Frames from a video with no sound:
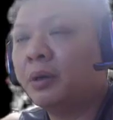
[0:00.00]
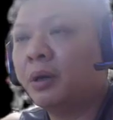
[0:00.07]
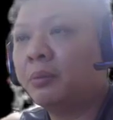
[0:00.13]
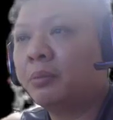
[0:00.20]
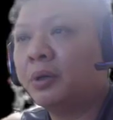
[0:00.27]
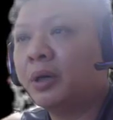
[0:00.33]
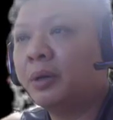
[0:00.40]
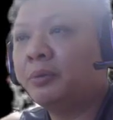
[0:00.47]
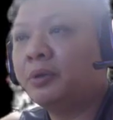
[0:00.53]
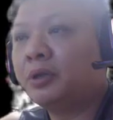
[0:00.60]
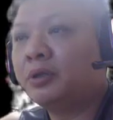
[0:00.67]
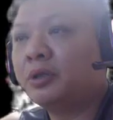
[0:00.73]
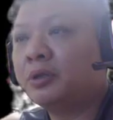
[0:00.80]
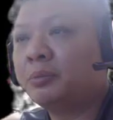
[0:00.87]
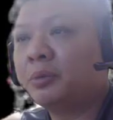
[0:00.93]
Perhaps this
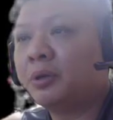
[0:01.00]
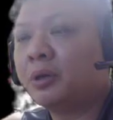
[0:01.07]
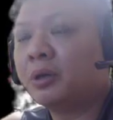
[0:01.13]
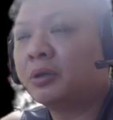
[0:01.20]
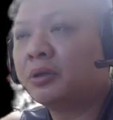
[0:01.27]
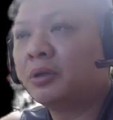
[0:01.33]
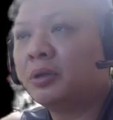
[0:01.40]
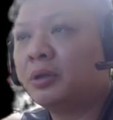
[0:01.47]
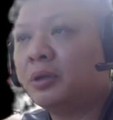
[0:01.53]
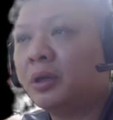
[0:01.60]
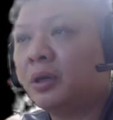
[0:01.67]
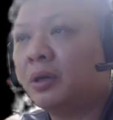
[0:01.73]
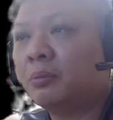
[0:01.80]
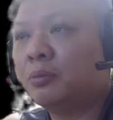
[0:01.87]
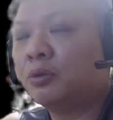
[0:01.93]
is because
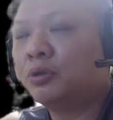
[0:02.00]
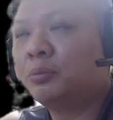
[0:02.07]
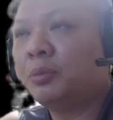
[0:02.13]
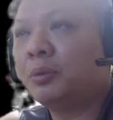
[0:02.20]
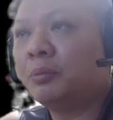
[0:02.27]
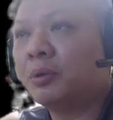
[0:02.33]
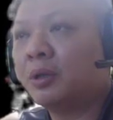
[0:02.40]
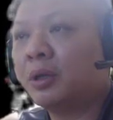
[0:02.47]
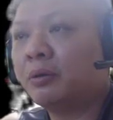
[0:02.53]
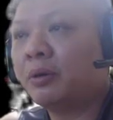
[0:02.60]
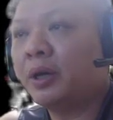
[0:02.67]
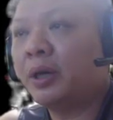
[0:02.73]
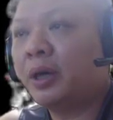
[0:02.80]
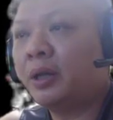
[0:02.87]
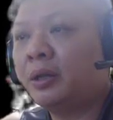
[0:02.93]
most people are
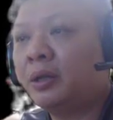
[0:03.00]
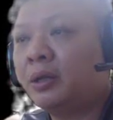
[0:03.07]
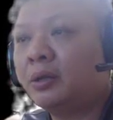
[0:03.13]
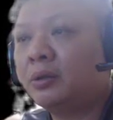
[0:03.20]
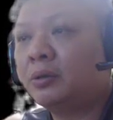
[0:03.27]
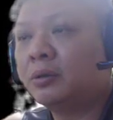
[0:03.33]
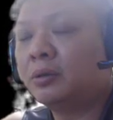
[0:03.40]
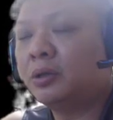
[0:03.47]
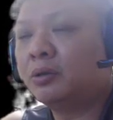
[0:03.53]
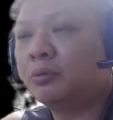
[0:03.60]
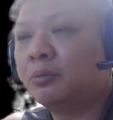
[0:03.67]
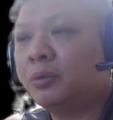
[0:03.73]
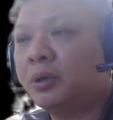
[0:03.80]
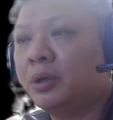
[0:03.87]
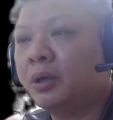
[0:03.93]
right-handed, so it will
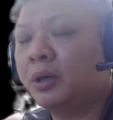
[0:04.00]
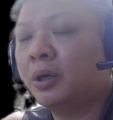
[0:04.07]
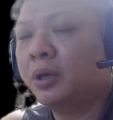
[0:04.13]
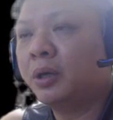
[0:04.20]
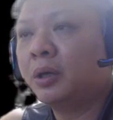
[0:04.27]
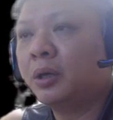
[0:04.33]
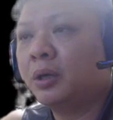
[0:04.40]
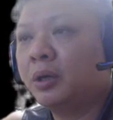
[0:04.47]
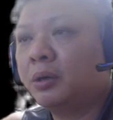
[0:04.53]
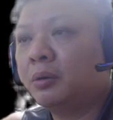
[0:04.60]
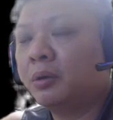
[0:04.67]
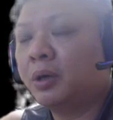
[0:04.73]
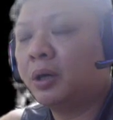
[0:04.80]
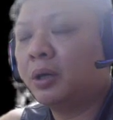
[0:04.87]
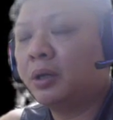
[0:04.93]
be
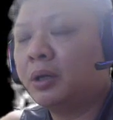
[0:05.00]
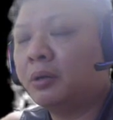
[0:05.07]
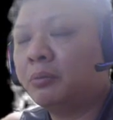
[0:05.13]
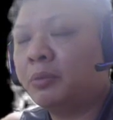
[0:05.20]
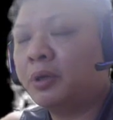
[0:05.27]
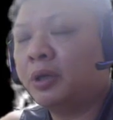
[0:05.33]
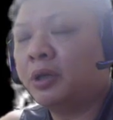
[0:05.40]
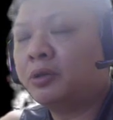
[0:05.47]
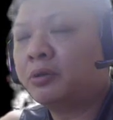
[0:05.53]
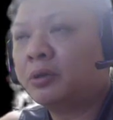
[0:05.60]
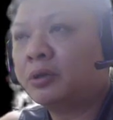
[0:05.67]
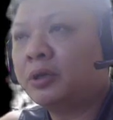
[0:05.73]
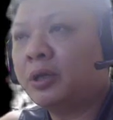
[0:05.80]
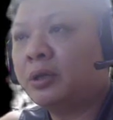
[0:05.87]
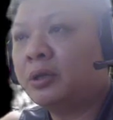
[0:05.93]
there will be a natural
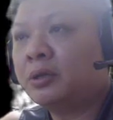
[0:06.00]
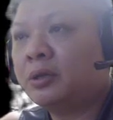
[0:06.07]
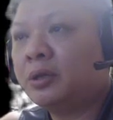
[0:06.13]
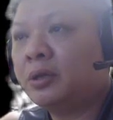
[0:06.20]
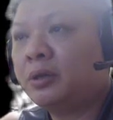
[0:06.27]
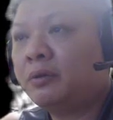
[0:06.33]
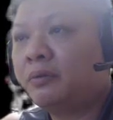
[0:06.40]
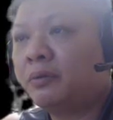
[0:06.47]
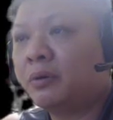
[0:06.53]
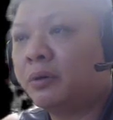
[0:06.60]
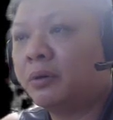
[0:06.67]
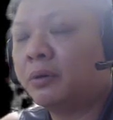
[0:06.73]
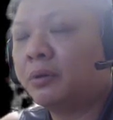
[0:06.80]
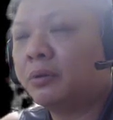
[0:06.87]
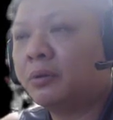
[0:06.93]
tendency
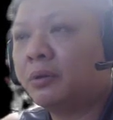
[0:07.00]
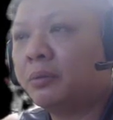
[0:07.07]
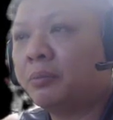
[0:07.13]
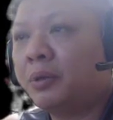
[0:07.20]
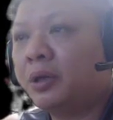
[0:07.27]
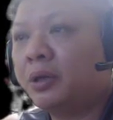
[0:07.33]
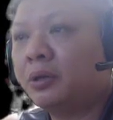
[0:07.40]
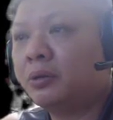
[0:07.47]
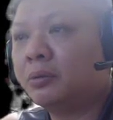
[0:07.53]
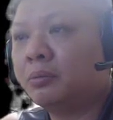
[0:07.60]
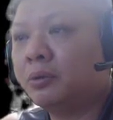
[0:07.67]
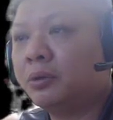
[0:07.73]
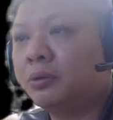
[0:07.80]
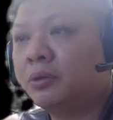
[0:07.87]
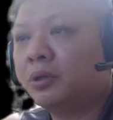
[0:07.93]
for the player to
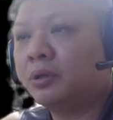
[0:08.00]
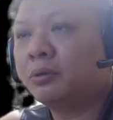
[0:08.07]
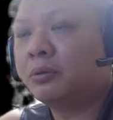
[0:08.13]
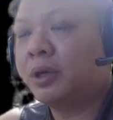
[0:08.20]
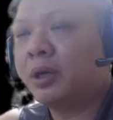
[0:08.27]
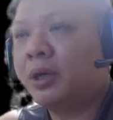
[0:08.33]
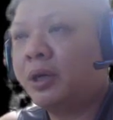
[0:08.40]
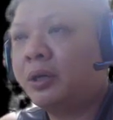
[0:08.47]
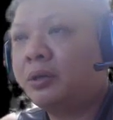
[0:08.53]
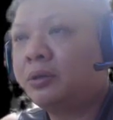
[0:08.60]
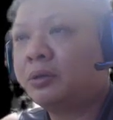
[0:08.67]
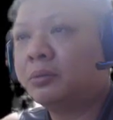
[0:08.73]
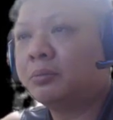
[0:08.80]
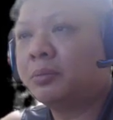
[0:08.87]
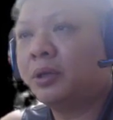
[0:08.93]
use his right hand to
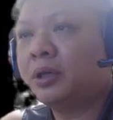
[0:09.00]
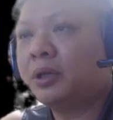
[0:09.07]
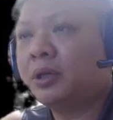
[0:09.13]
play